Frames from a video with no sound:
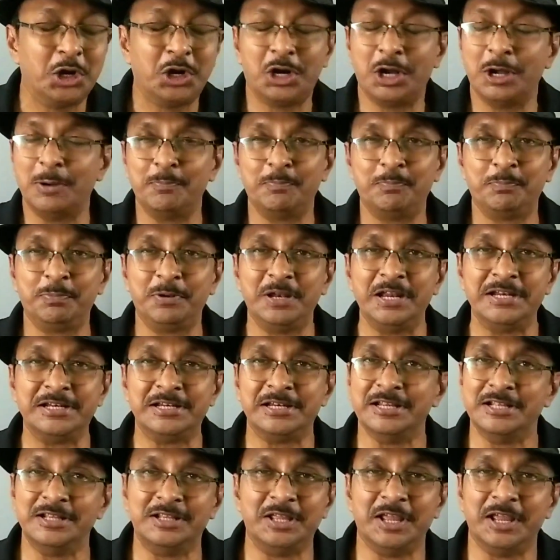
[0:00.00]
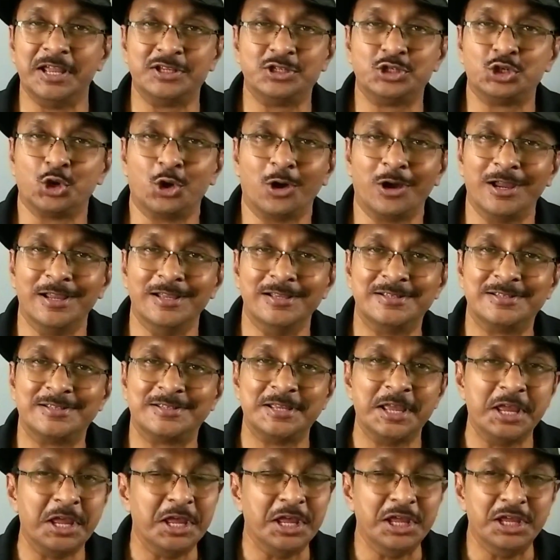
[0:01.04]
completely their
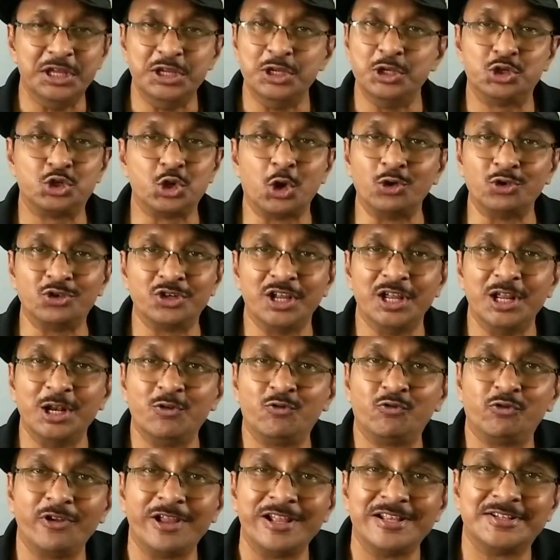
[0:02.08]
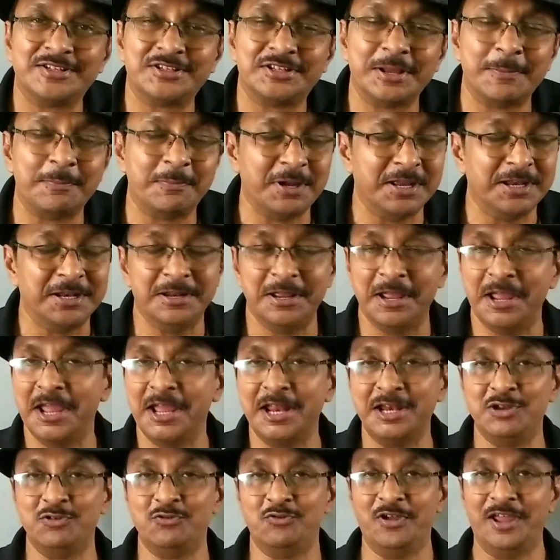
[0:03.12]
choice. You don't influence them in
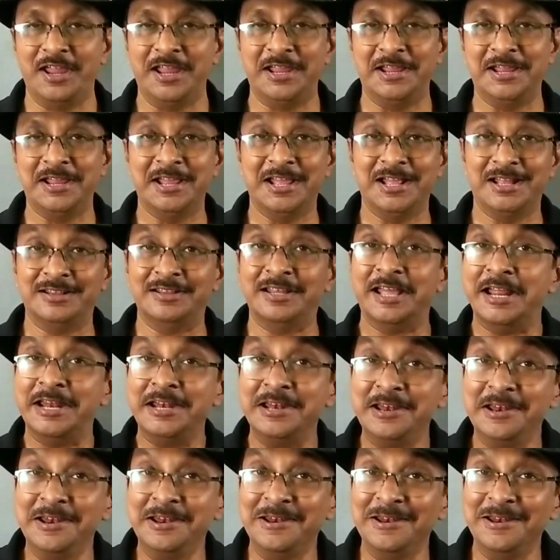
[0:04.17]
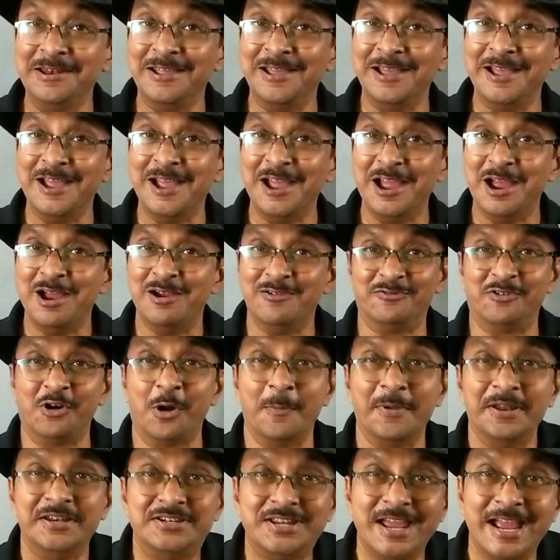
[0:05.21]
any way. Then,
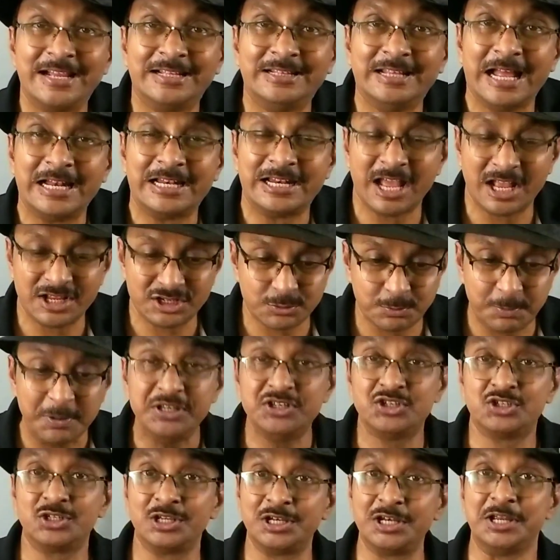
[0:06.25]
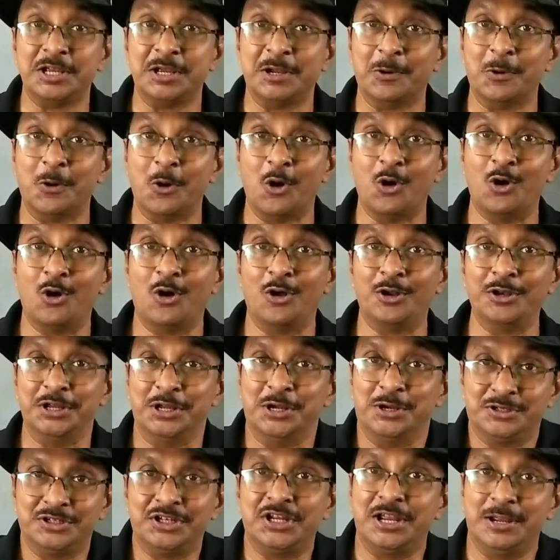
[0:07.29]
from a deck that has been sitting on
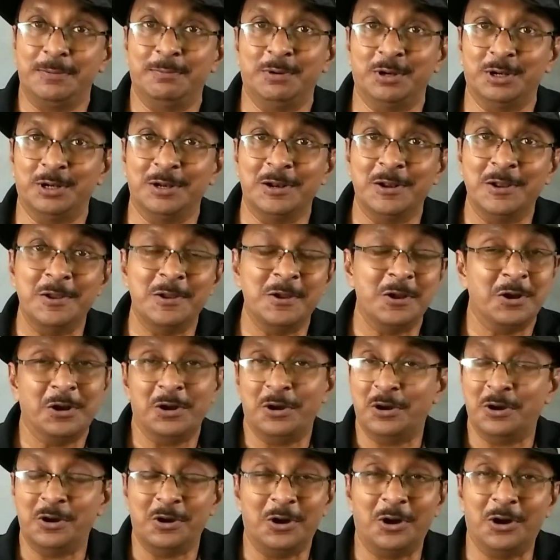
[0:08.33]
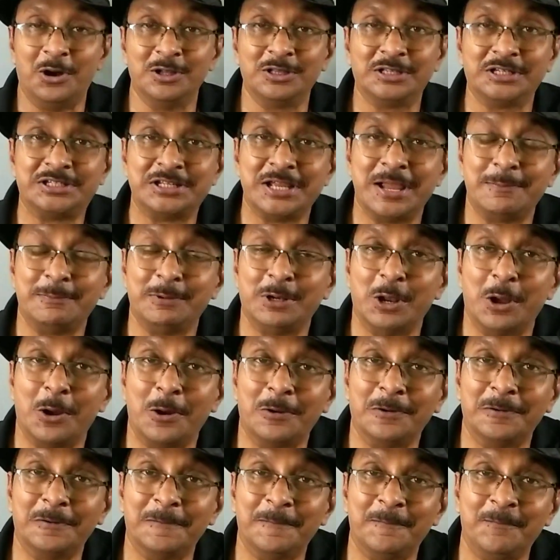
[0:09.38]
your table all the time
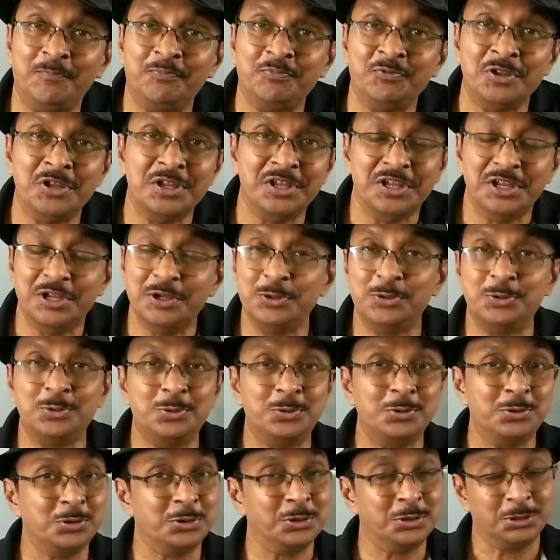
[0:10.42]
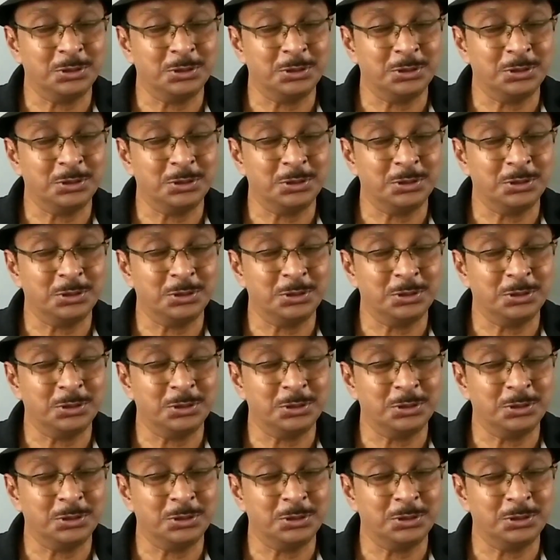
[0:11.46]
long, you